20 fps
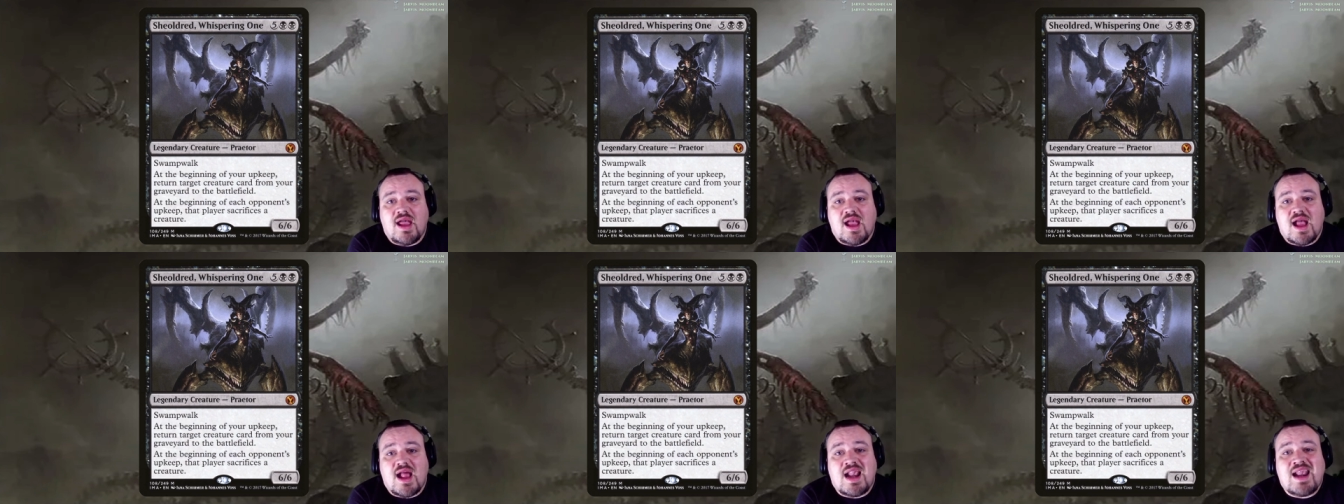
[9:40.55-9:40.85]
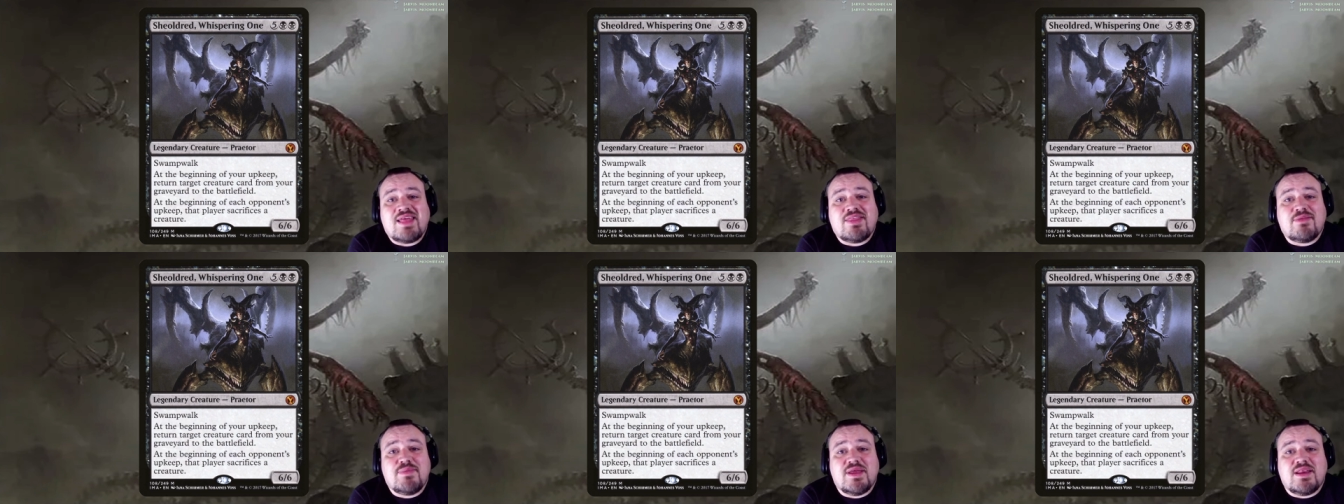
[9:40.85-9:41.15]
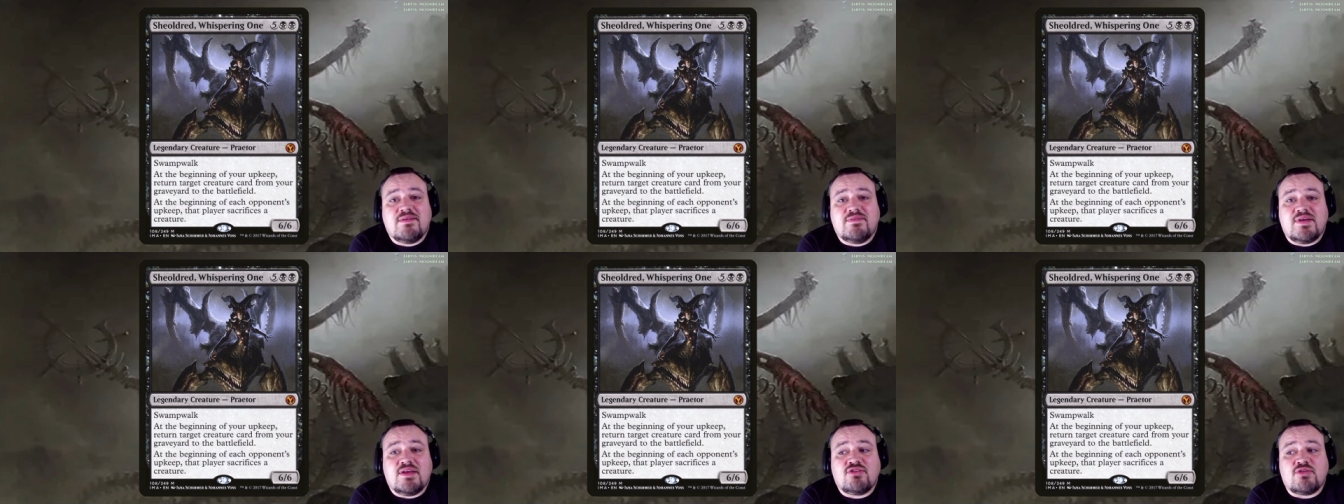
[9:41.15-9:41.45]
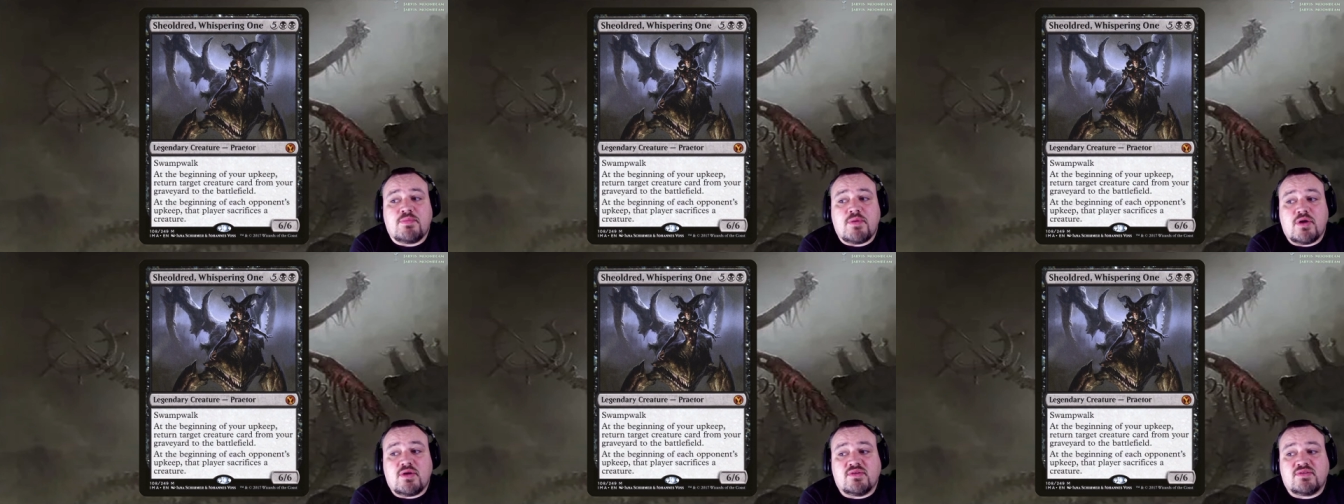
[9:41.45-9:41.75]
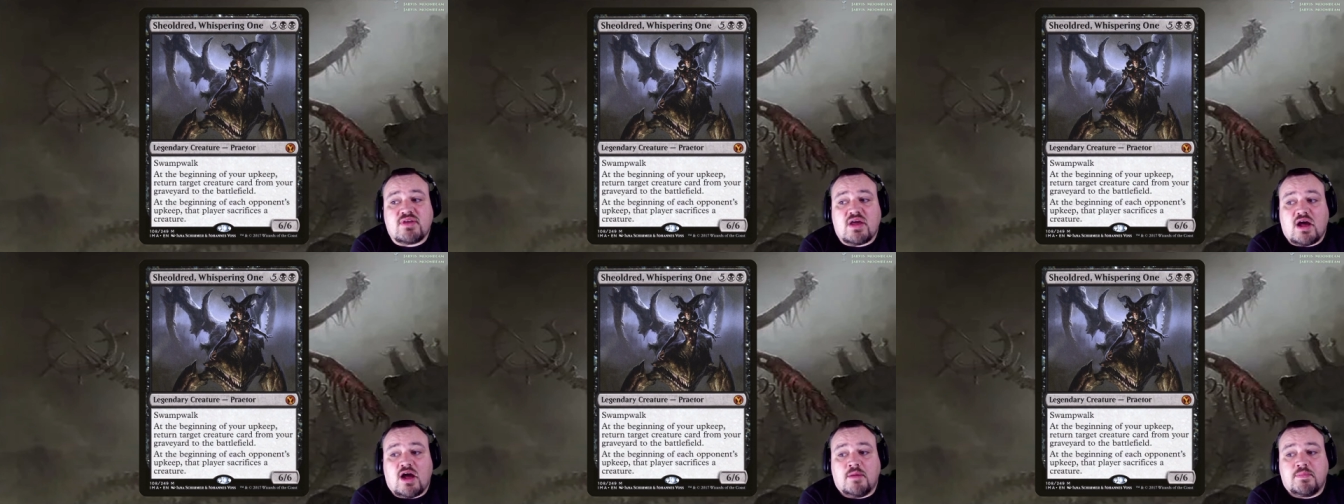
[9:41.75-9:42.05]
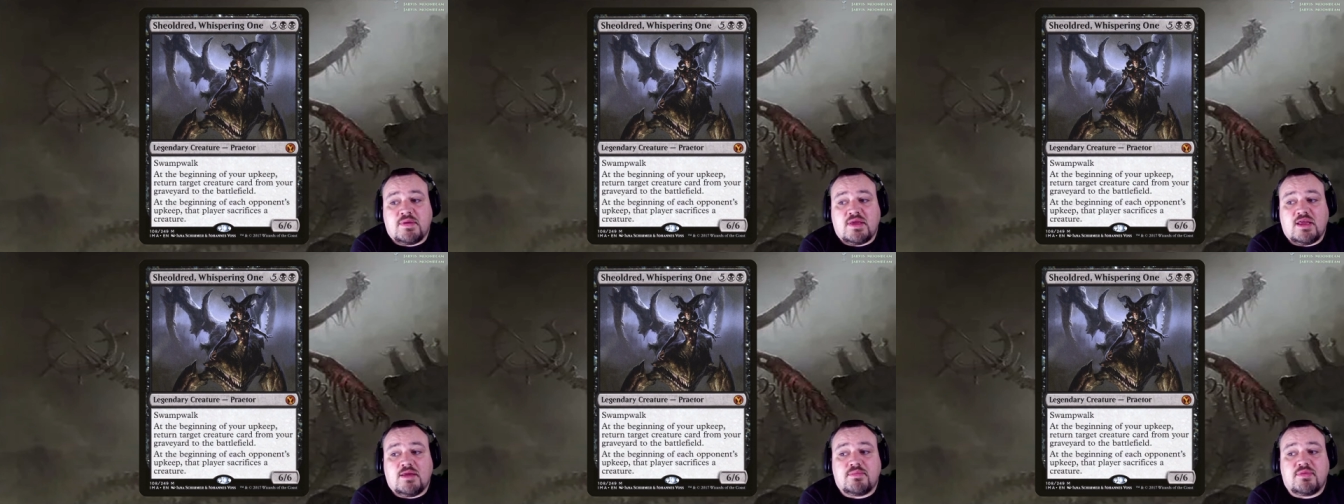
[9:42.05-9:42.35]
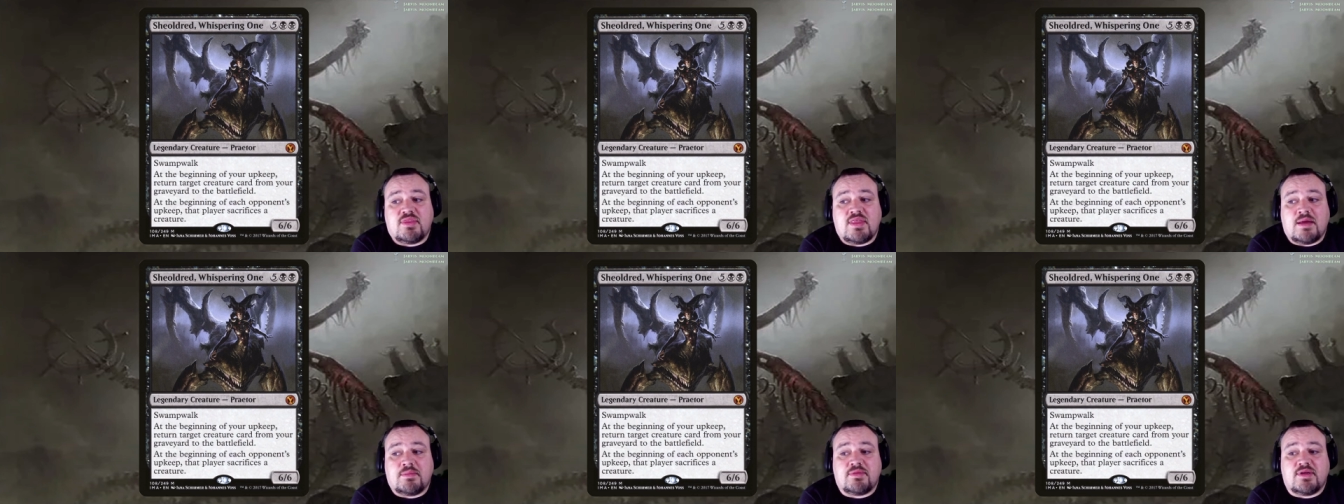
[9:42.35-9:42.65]
And at the beginning of each opponent's upkeep,
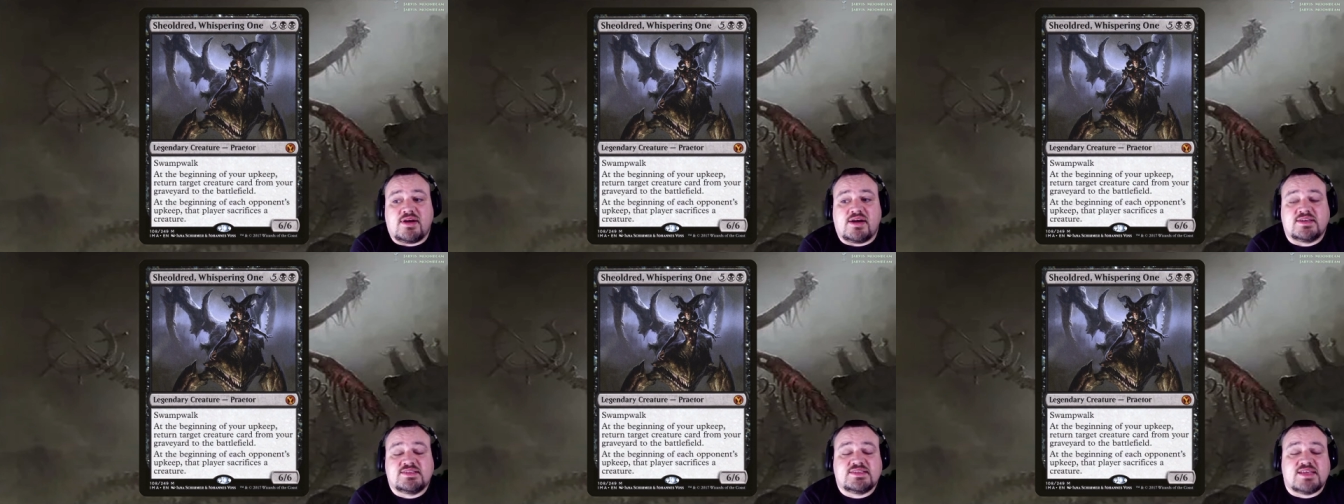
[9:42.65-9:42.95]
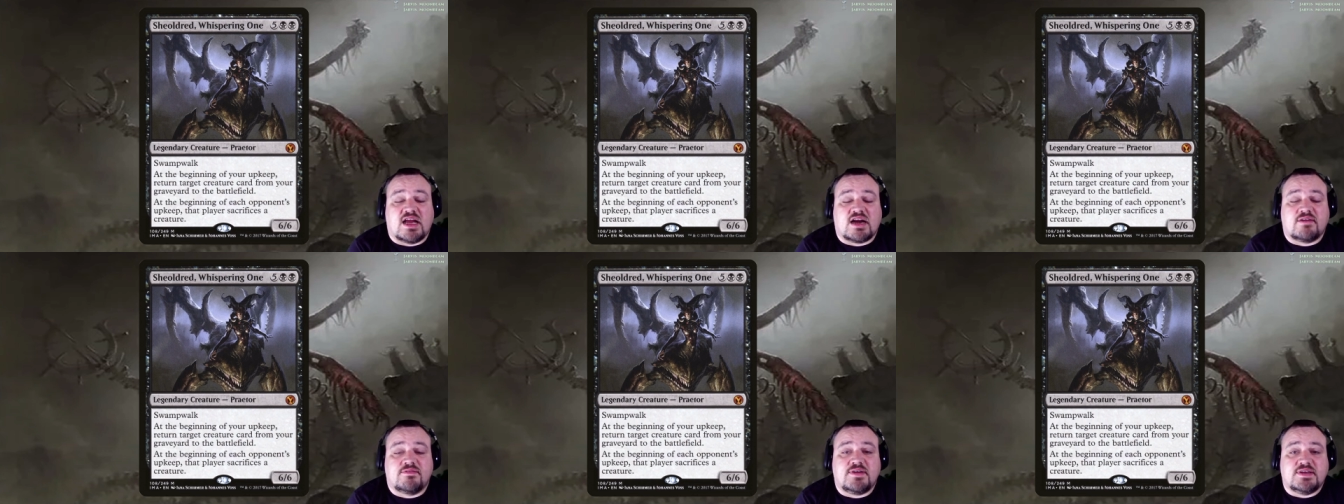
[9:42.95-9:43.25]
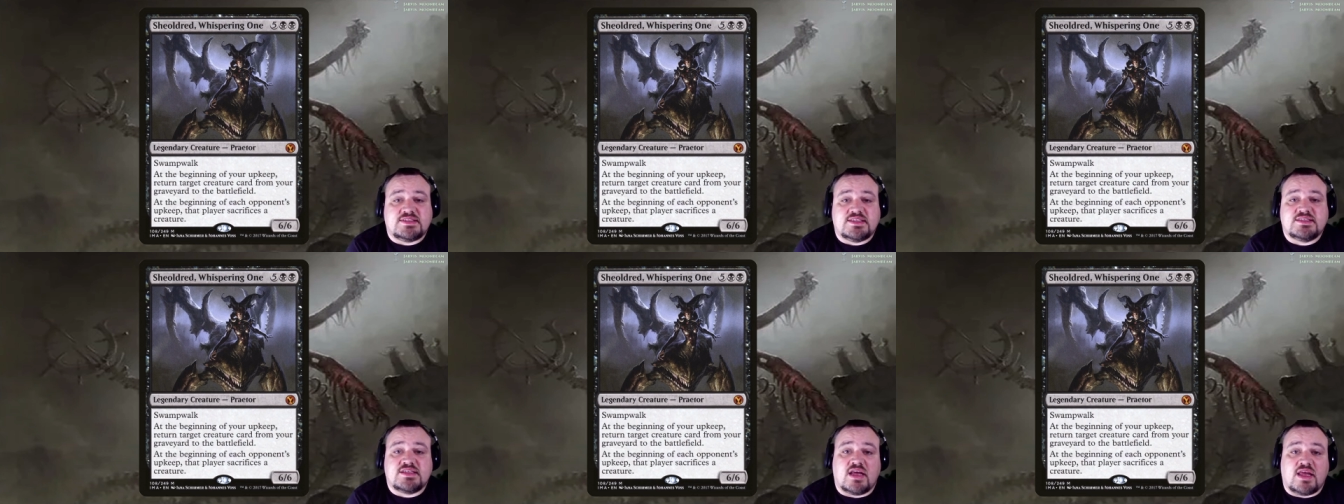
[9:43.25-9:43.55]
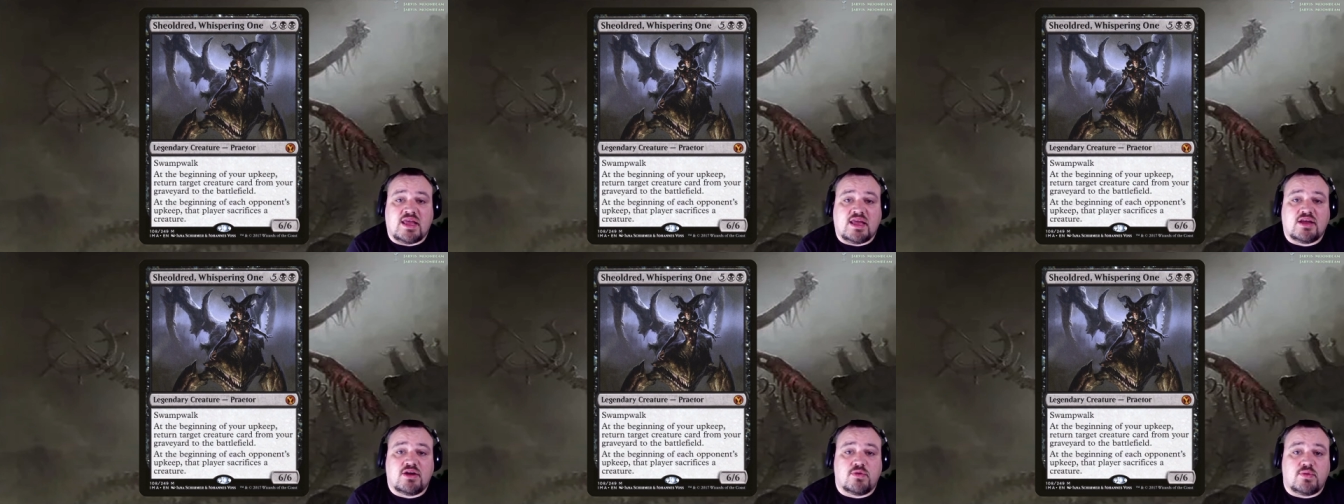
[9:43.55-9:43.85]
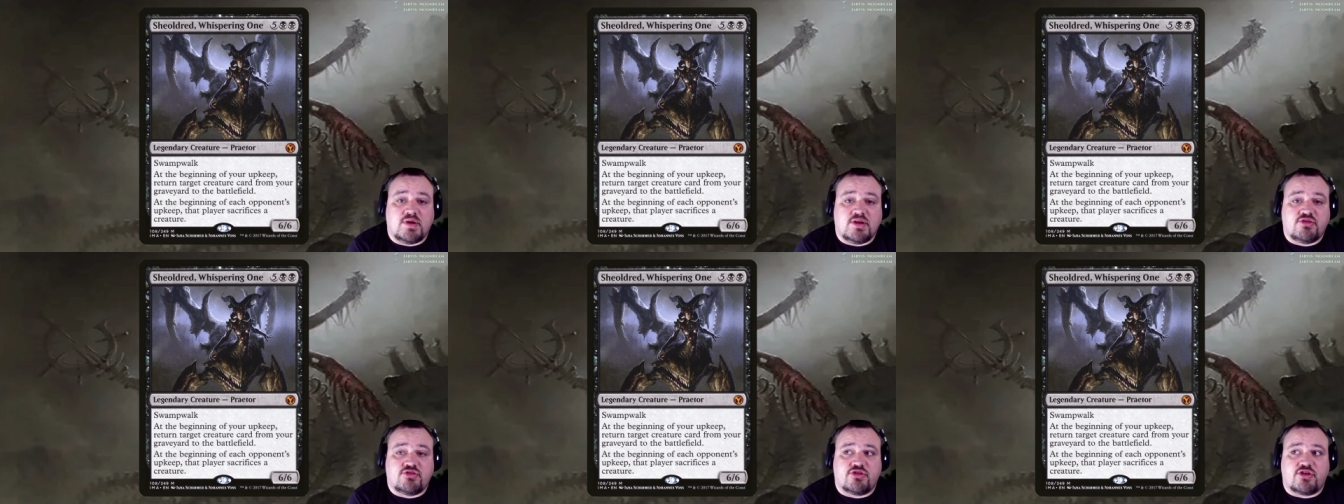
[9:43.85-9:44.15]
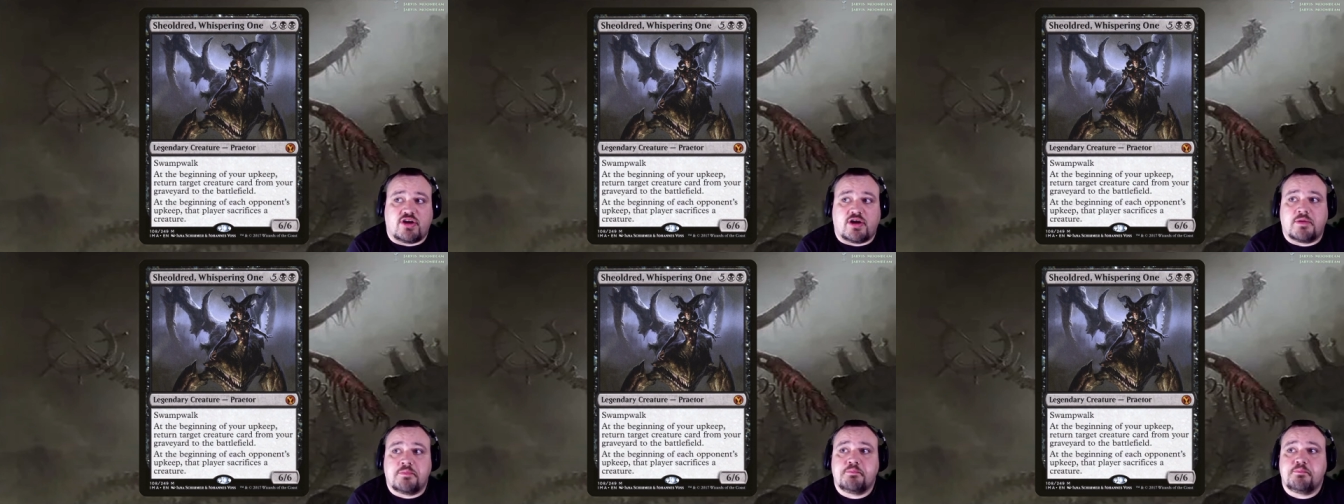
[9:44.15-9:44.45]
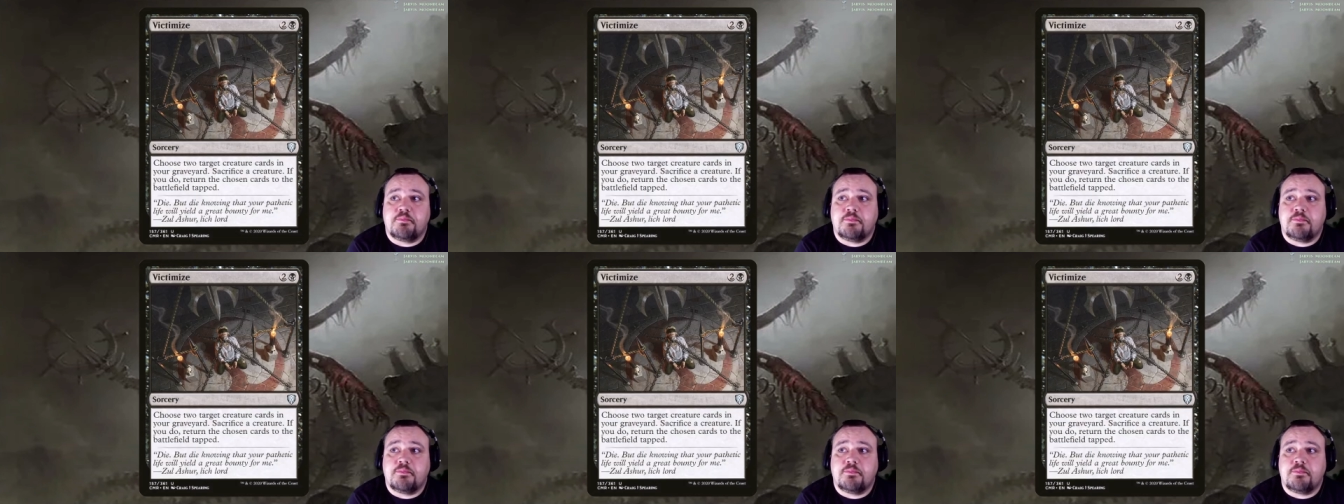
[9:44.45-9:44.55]
that player sacrifices a creature.